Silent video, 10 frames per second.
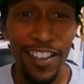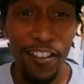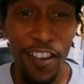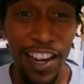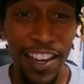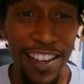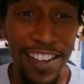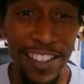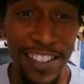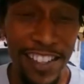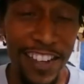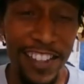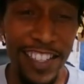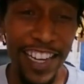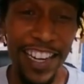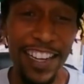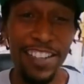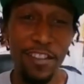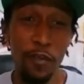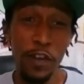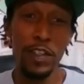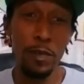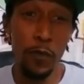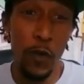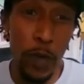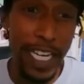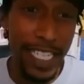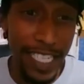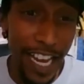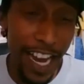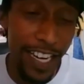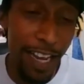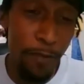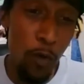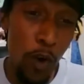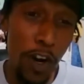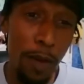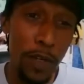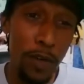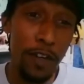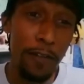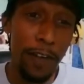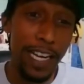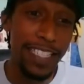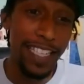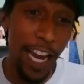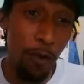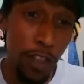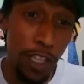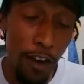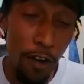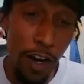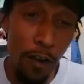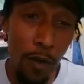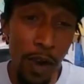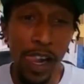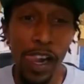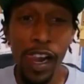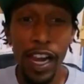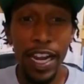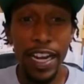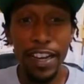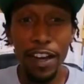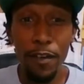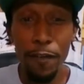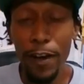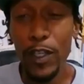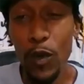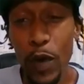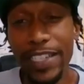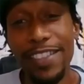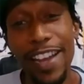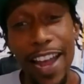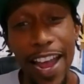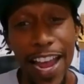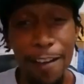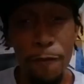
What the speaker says: Okay, good to hear. First, before we get started, let me welcome you to FaceTime with GoGo. And the first question that I have